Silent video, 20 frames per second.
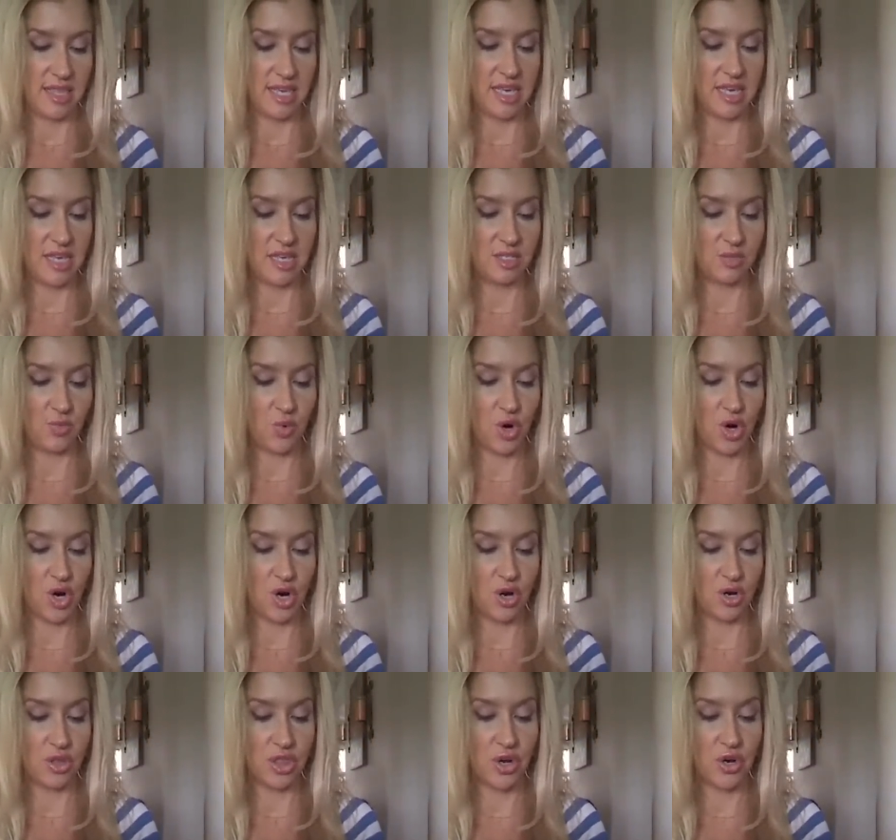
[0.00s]
these
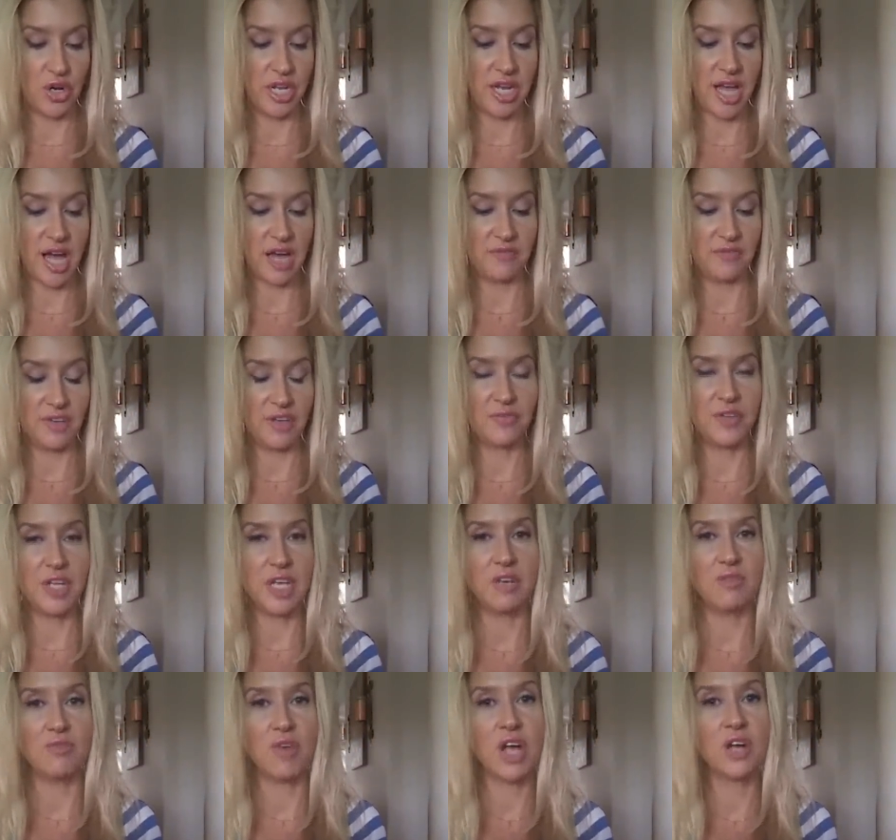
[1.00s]
were
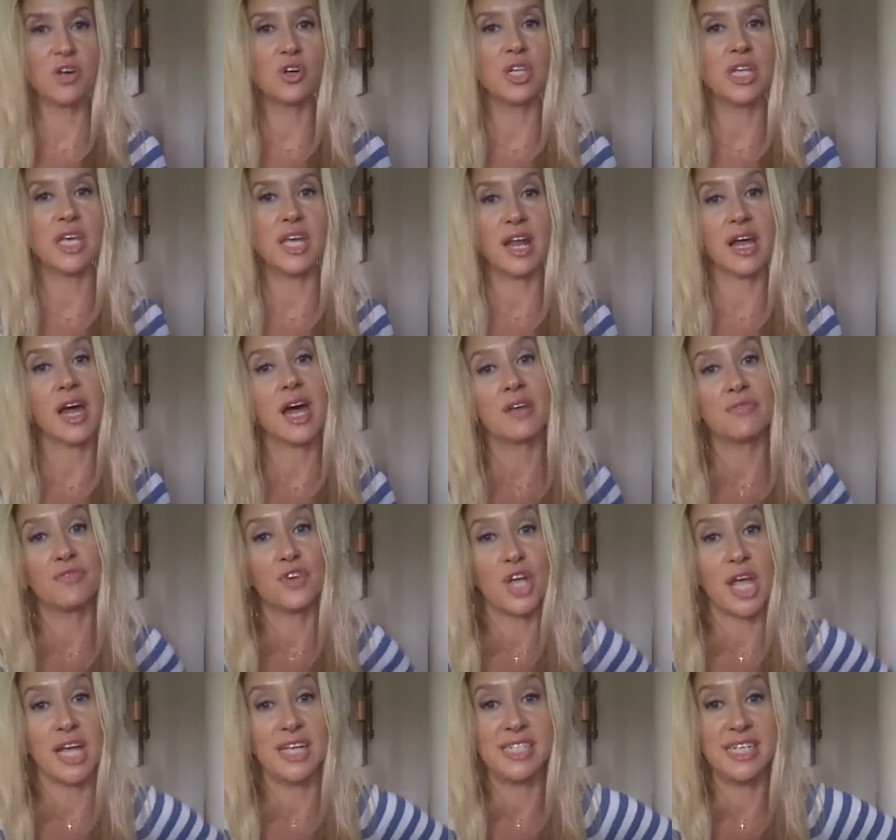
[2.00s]
$39.50 regularly and I got them
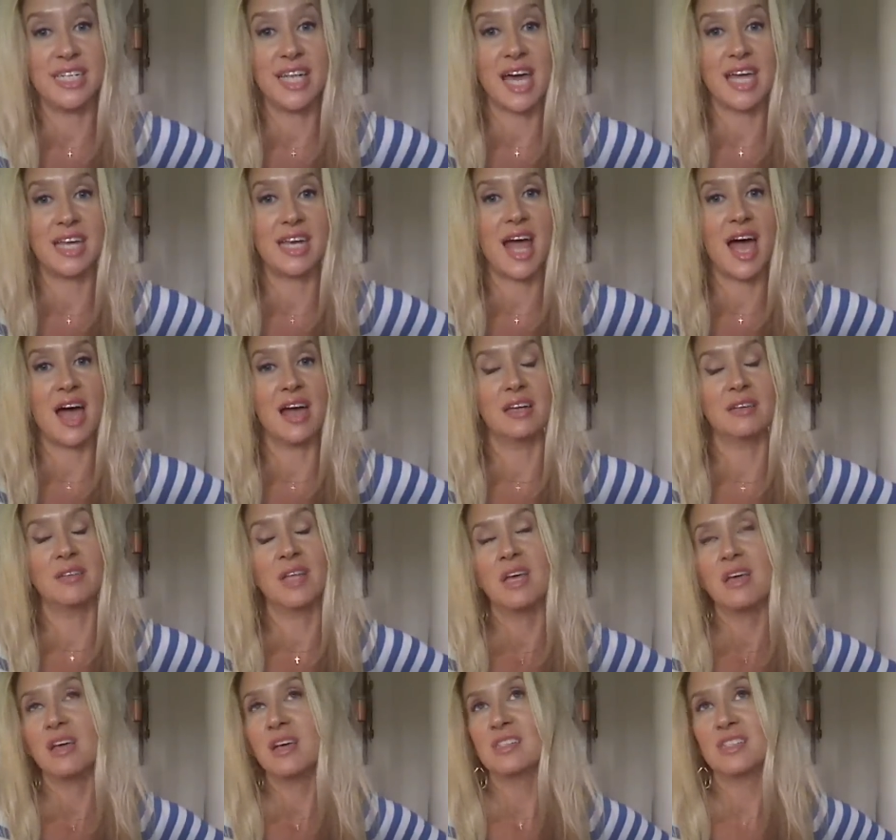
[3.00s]
for $19.99.